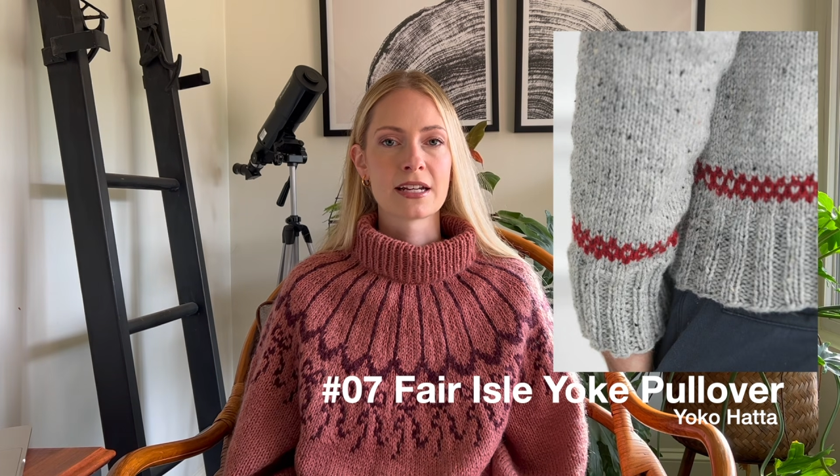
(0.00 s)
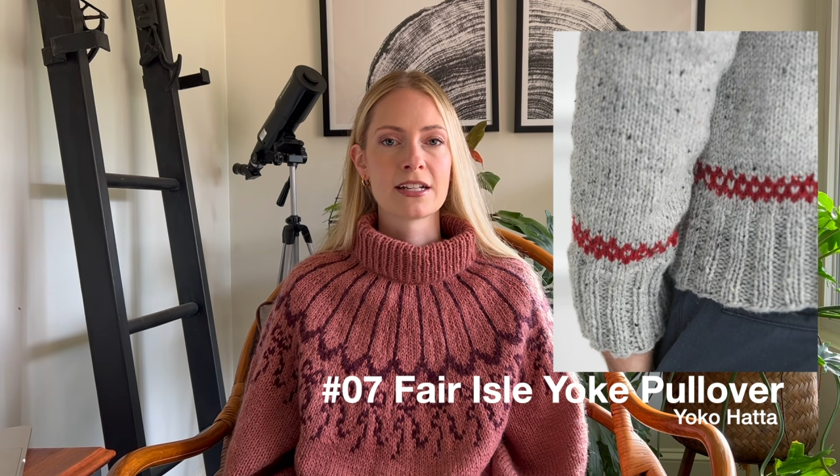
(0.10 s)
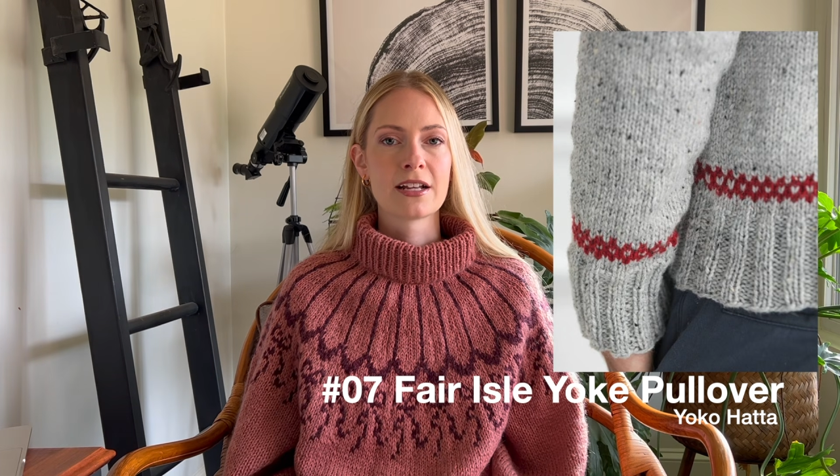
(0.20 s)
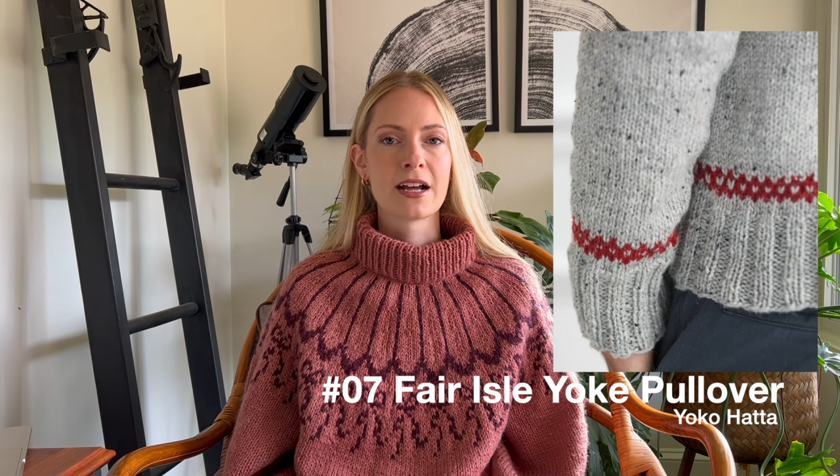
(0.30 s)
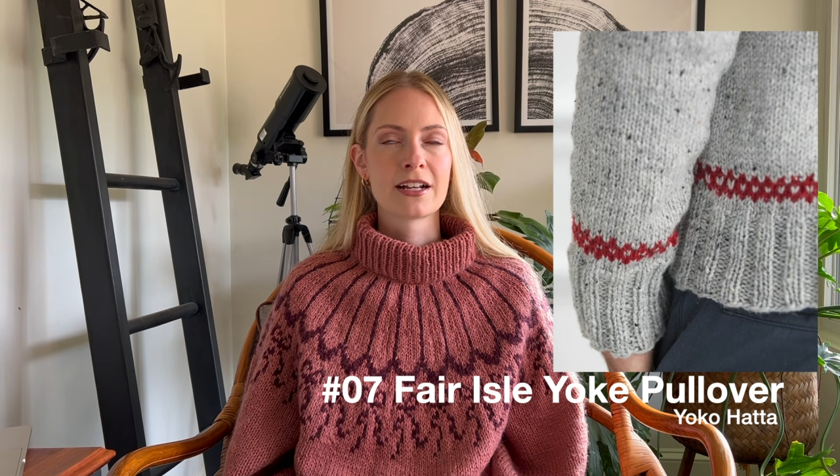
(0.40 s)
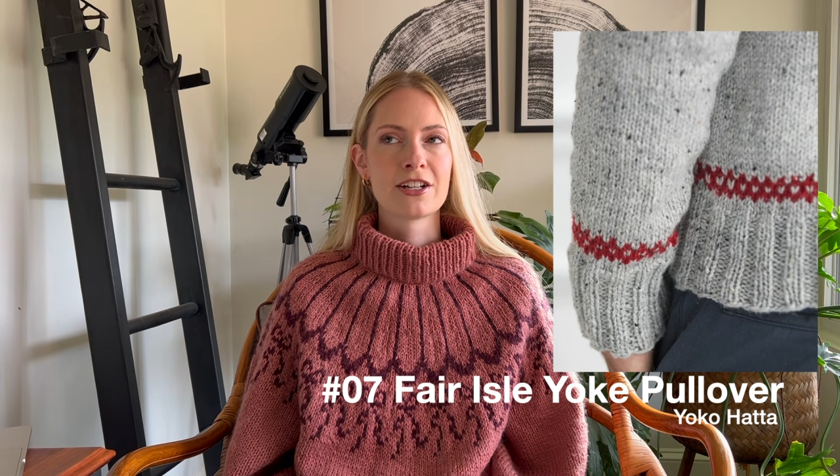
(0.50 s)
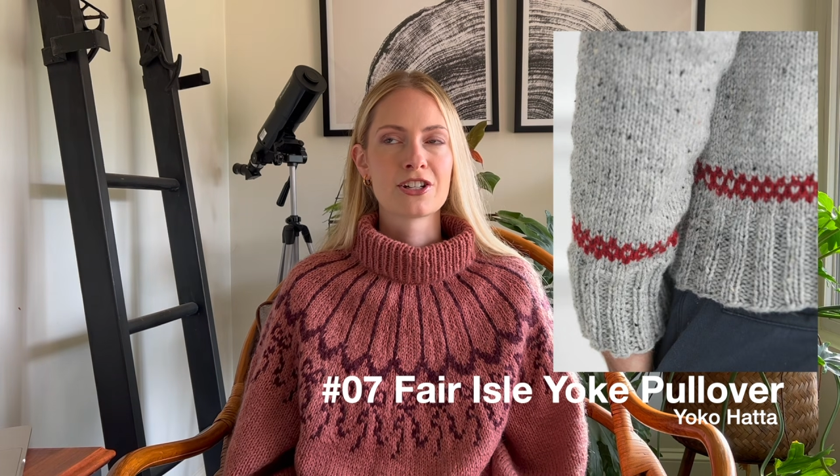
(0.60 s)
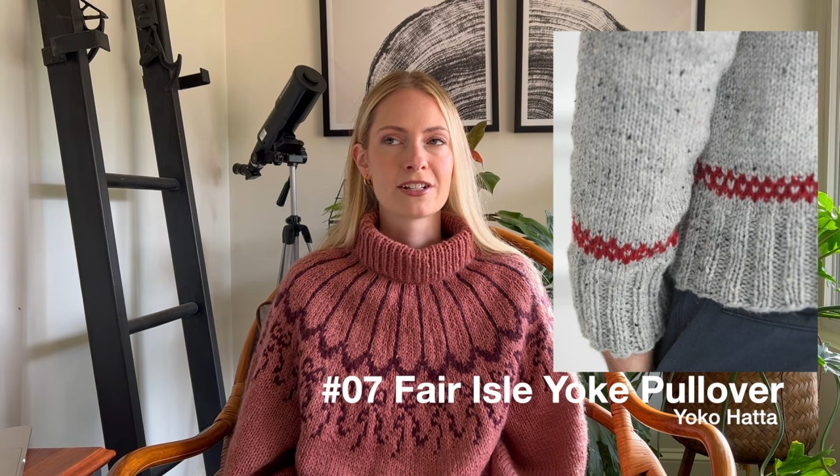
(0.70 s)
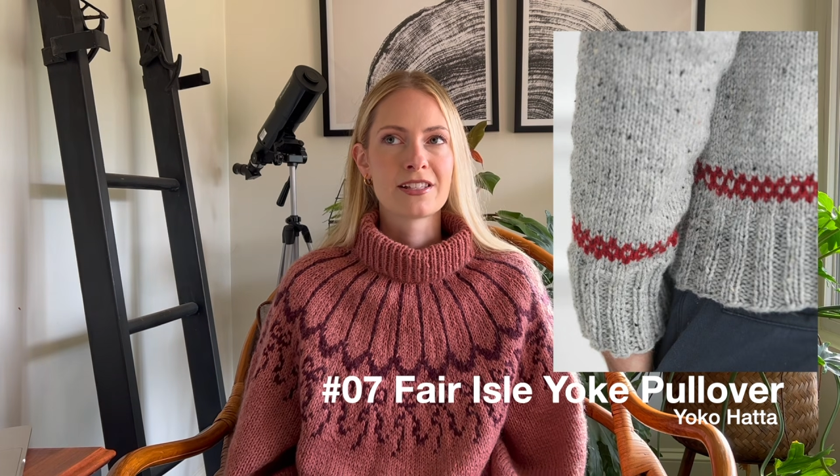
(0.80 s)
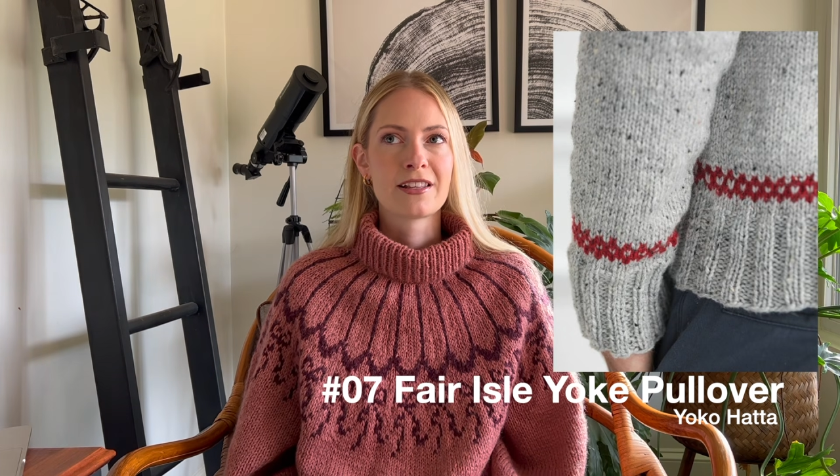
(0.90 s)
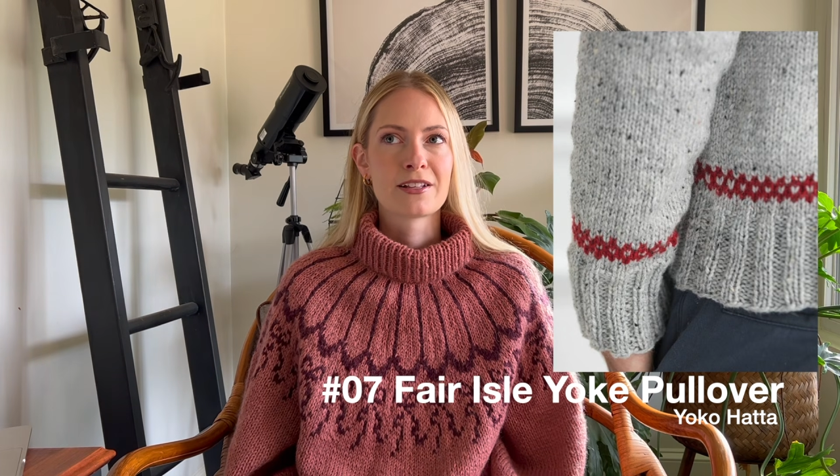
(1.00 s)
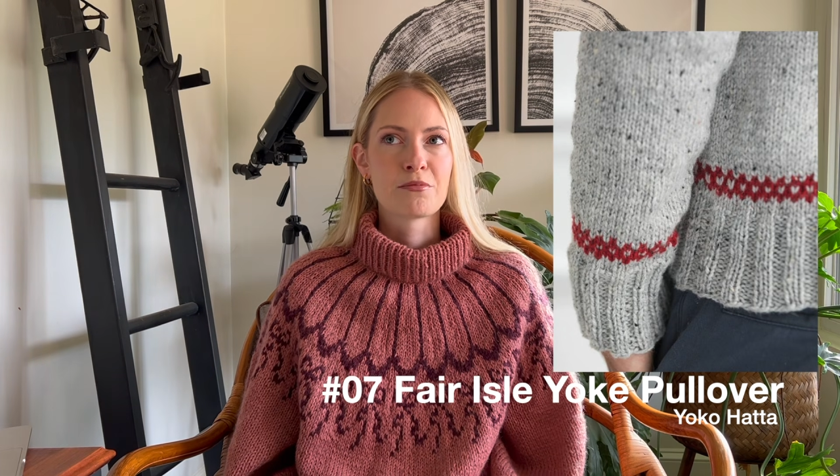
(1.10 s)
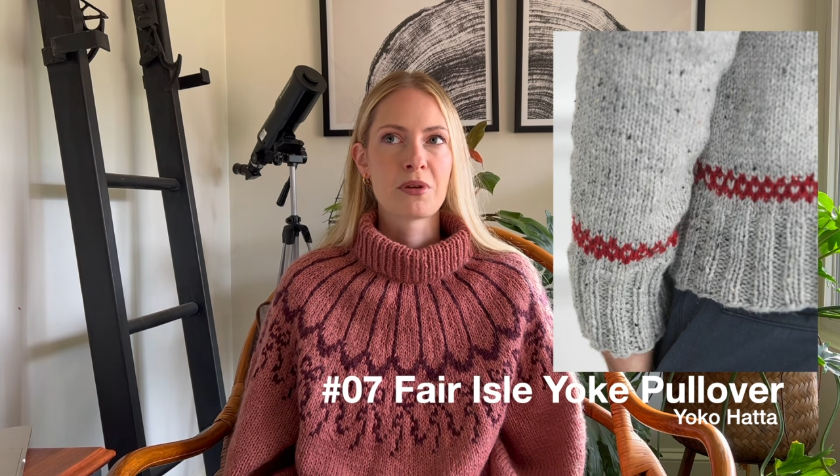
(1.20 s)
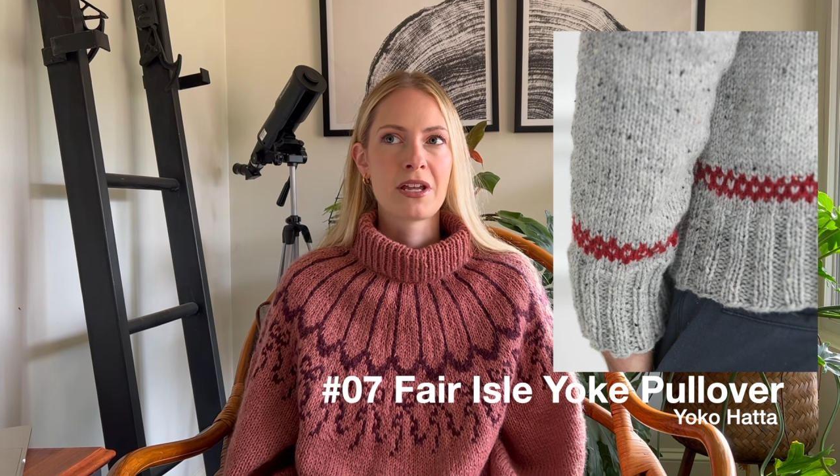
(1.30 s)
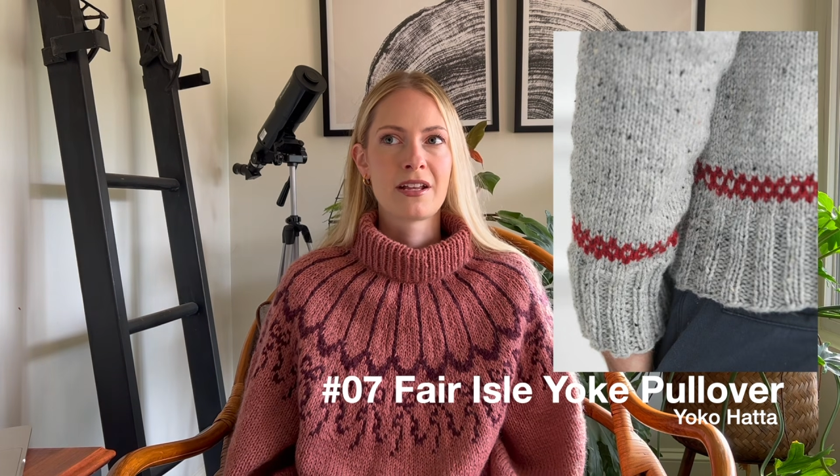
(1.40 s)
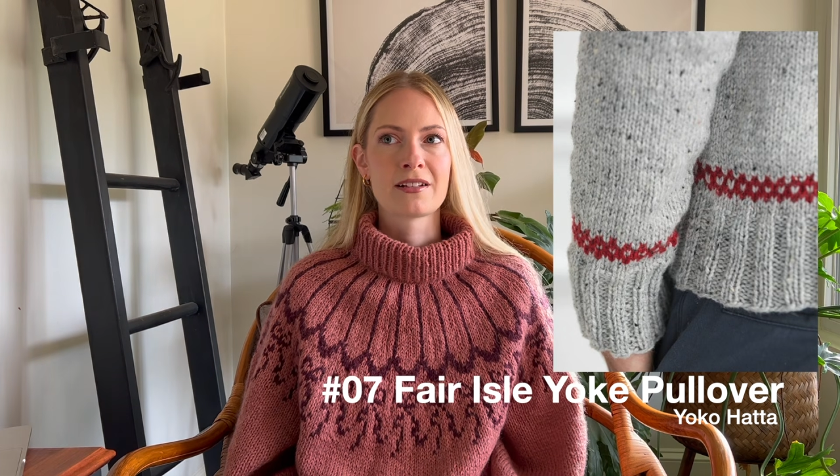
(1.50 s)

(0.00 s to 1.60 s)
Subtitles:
and I could just see this being